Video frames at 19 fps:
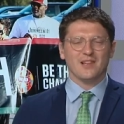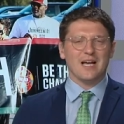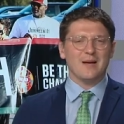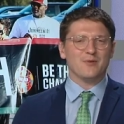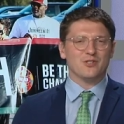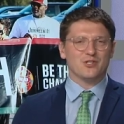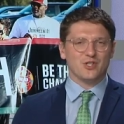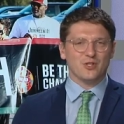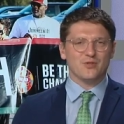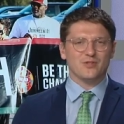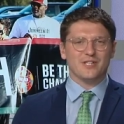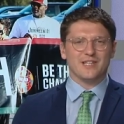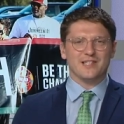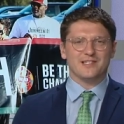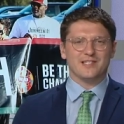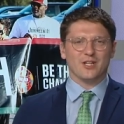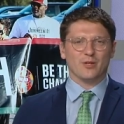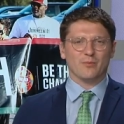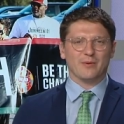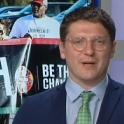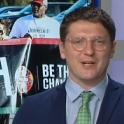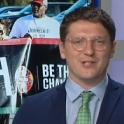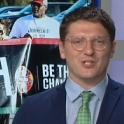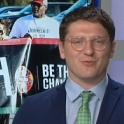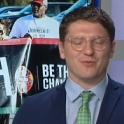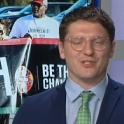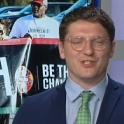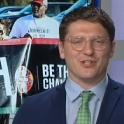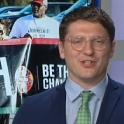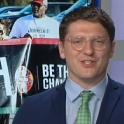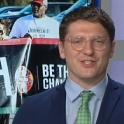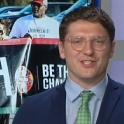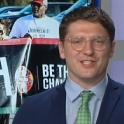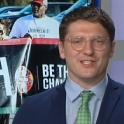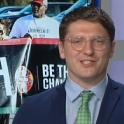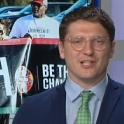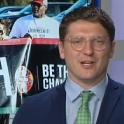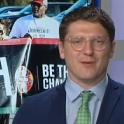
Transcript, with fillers: Lima's Juneteenth celebration returns this